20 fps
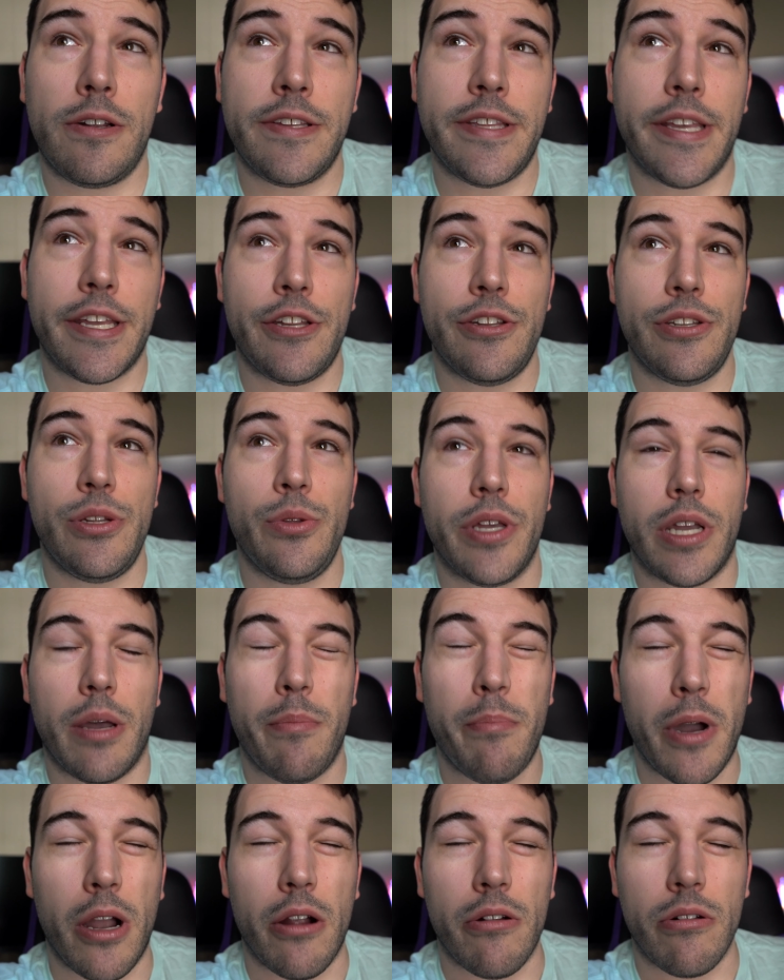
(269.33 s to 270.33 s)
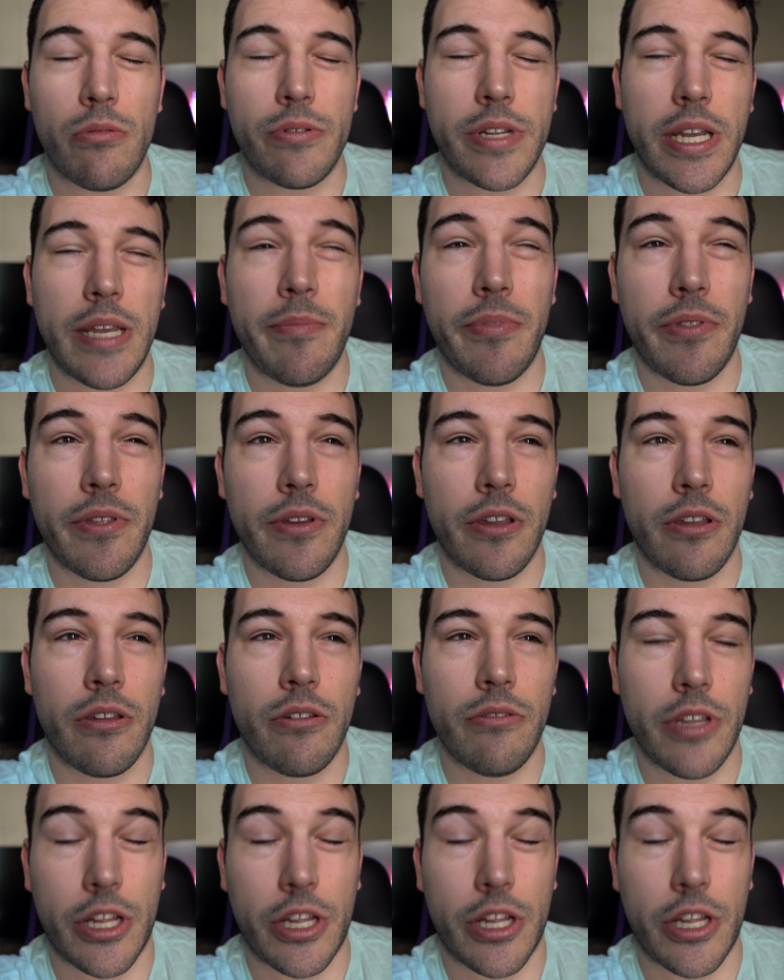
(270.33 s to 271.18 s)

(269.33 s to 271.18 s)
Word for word: because I can do like a borrow type thing,